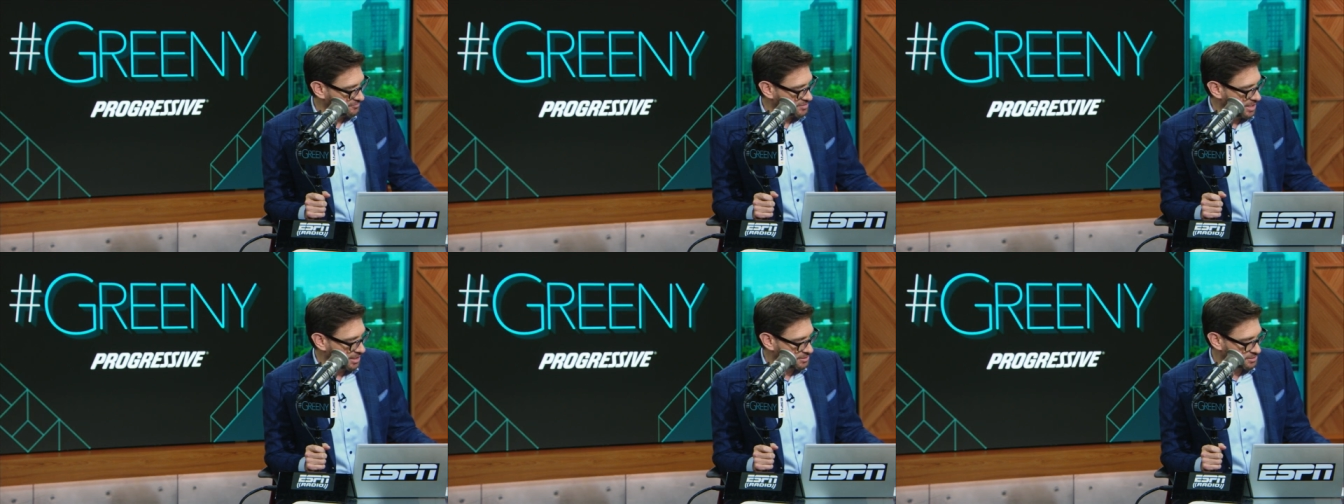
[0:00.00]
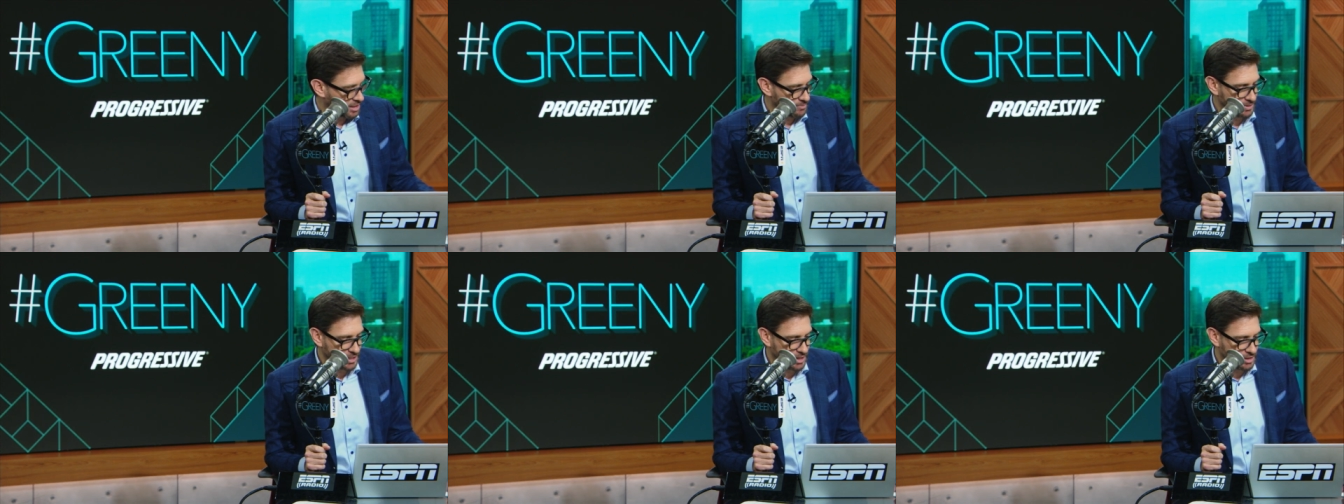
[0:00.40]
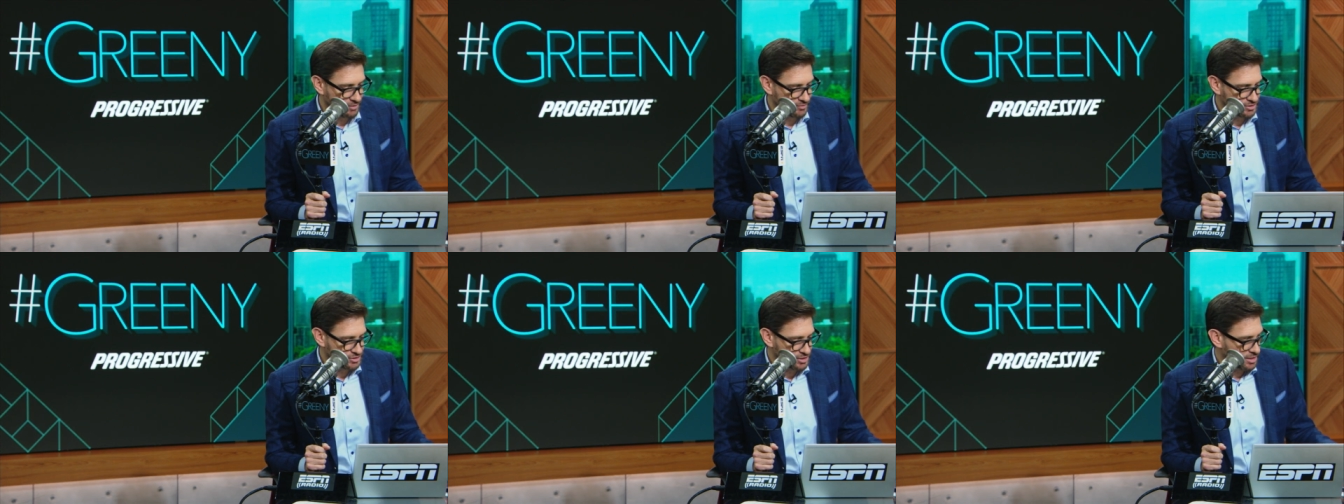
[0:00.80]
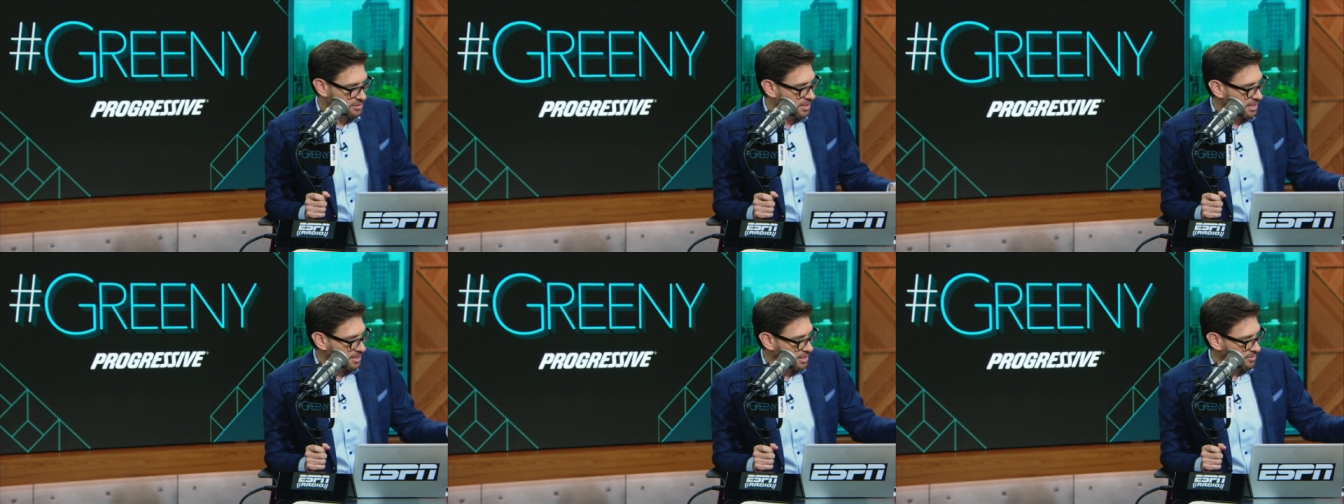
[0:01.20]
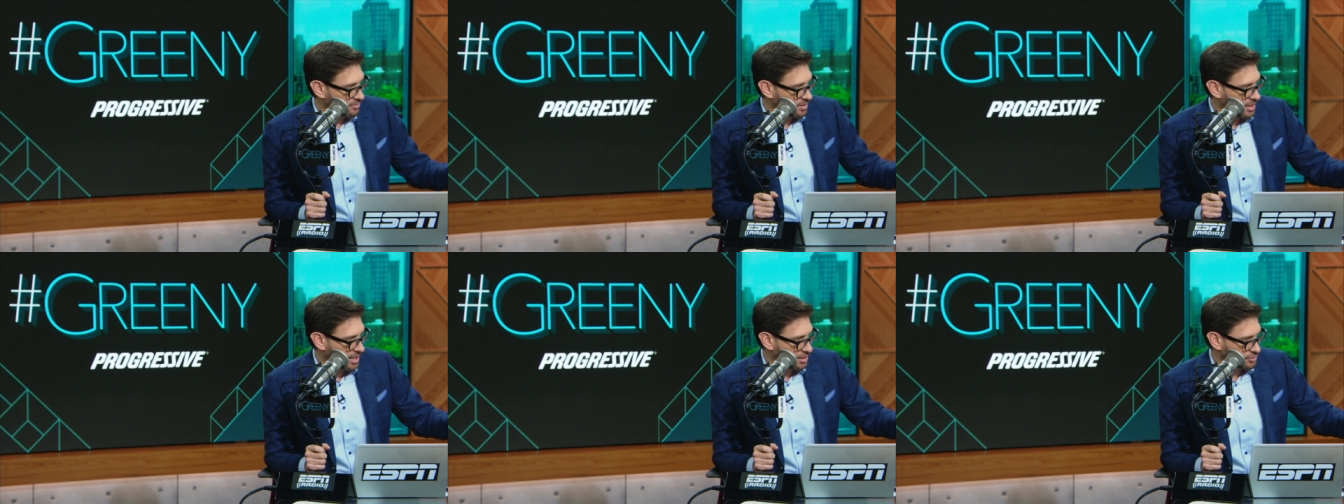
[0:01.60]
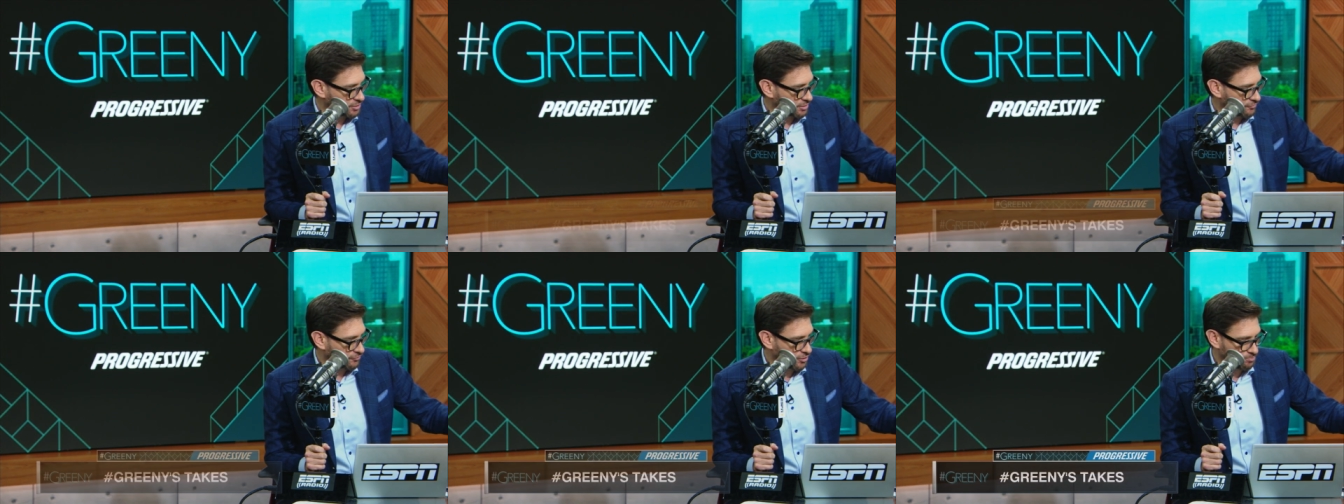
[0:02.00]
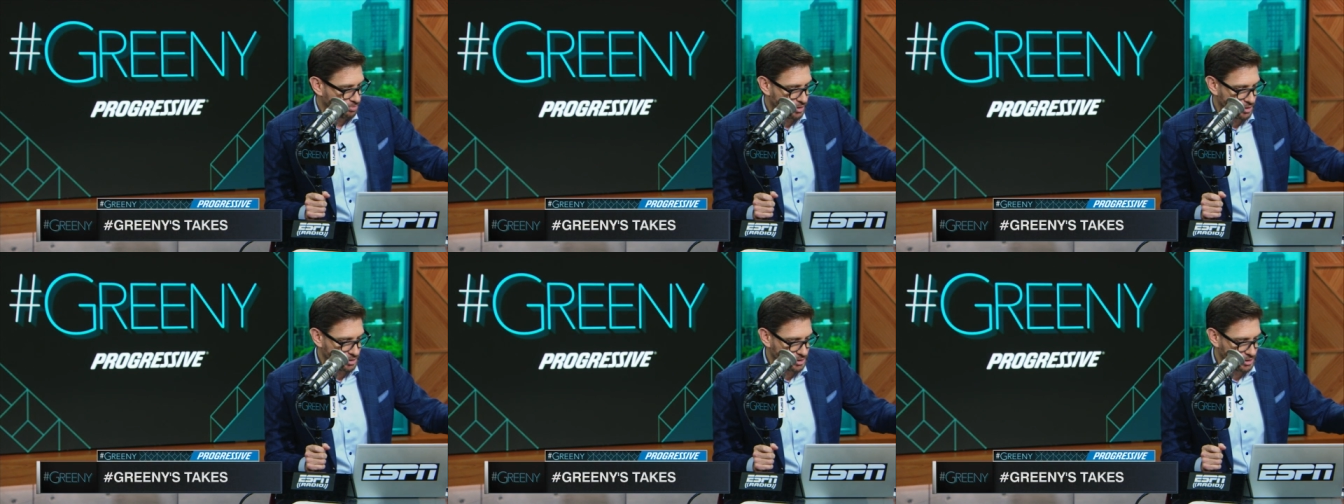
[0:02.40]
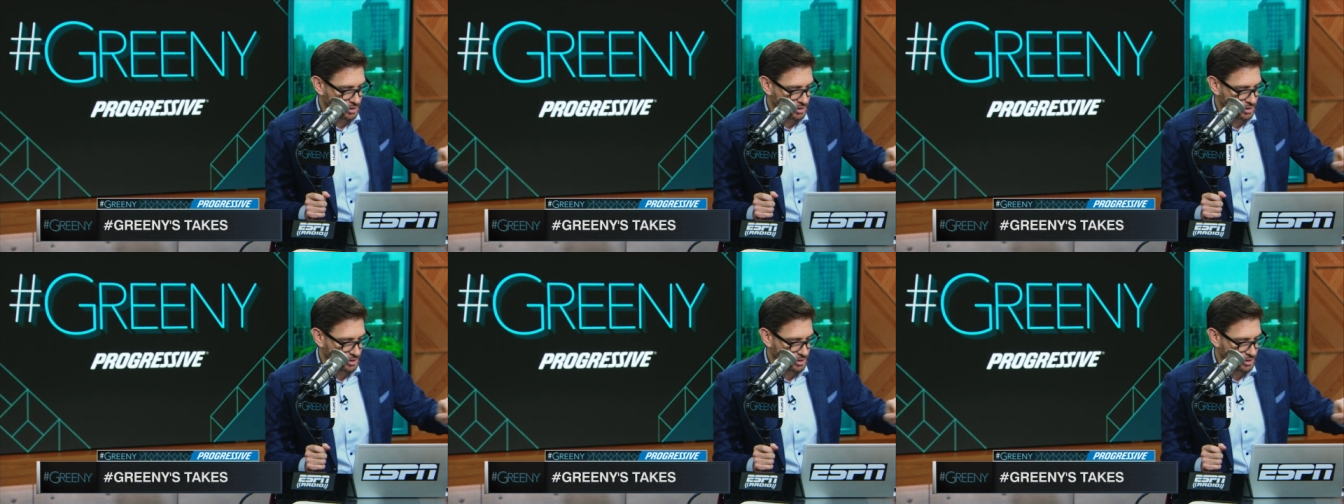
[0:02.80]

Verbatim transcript: takes coming out of a Sunday in the National Football League.